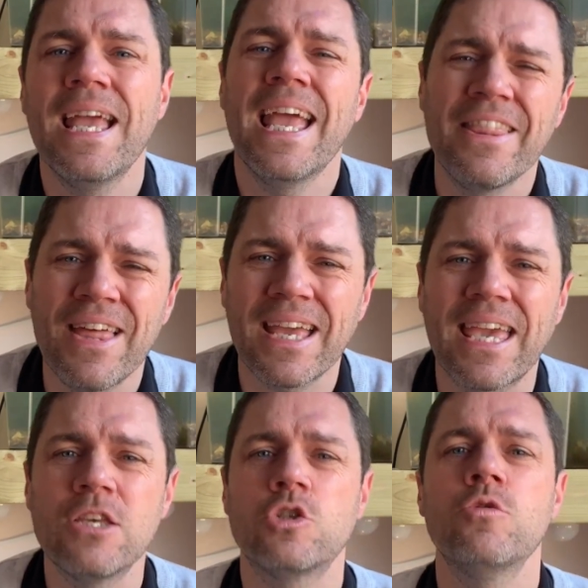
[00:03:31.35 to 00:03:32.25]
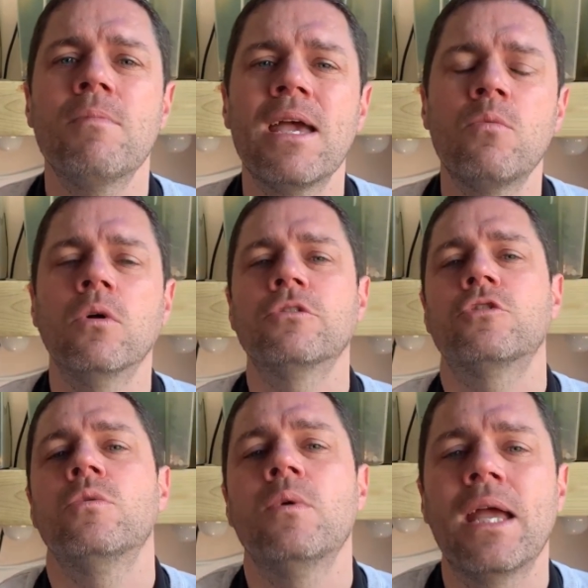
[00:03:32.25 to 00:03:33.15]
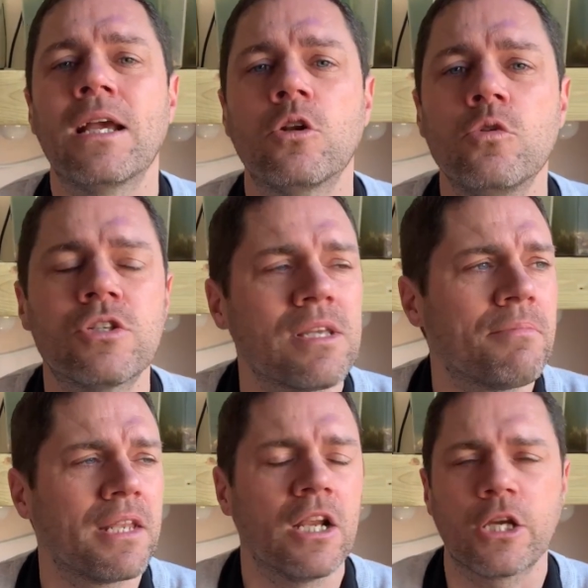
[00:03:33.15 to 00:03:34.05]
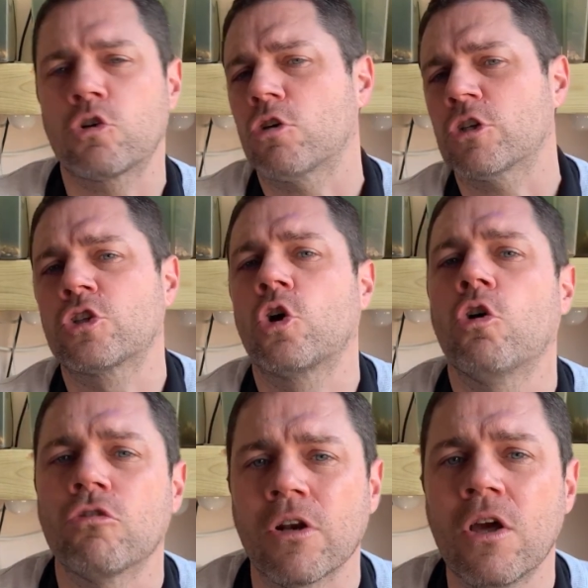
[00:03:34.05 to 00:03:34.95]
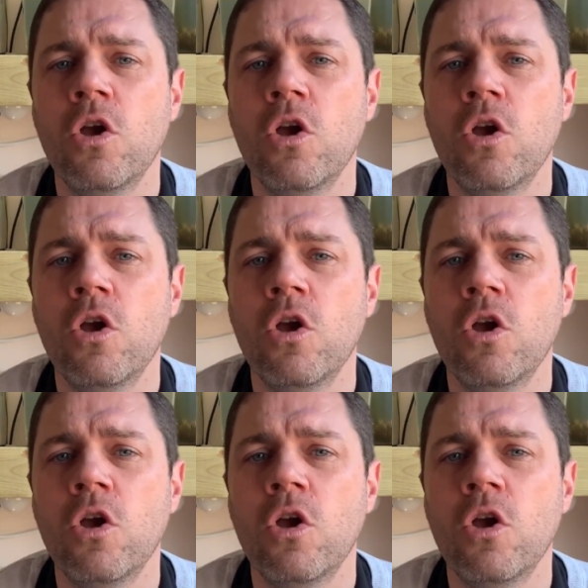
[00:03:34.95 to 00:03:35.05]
in that case you may want to include something like crushed coral